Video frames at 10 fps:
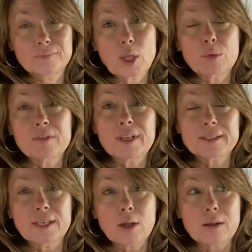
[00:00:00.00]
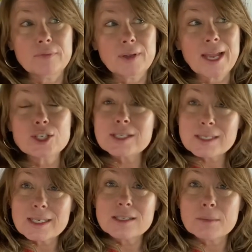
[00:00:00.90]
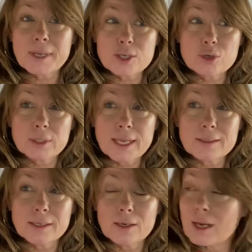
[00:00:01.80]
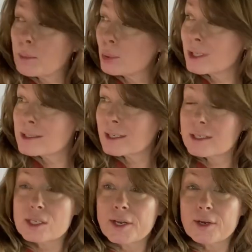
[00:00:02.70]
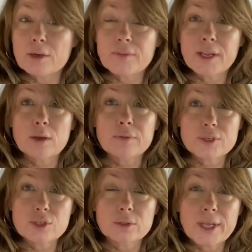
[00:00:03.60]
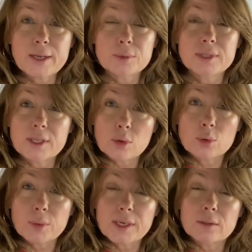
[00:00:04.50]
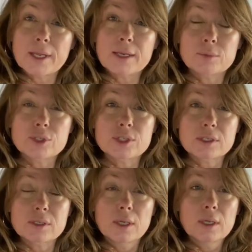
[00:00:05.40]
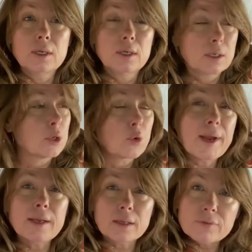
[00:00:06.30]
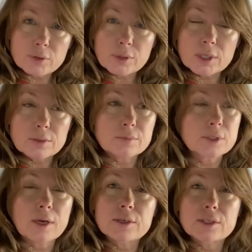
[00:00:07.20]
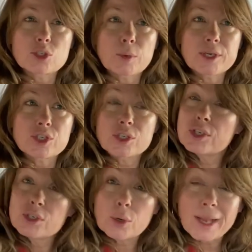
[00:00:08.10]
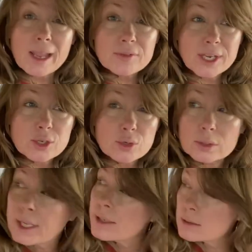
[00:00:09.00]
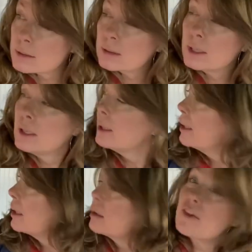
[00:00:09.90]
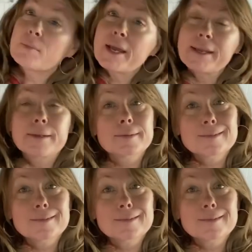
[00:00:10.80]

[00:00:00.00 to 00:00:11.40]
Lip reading: reflective off. I just need some natural light in here. I'm pretty sick and tired of the artificial light with the O-ring light, which is great if you're in a dark situation and you don't have natural light. And love my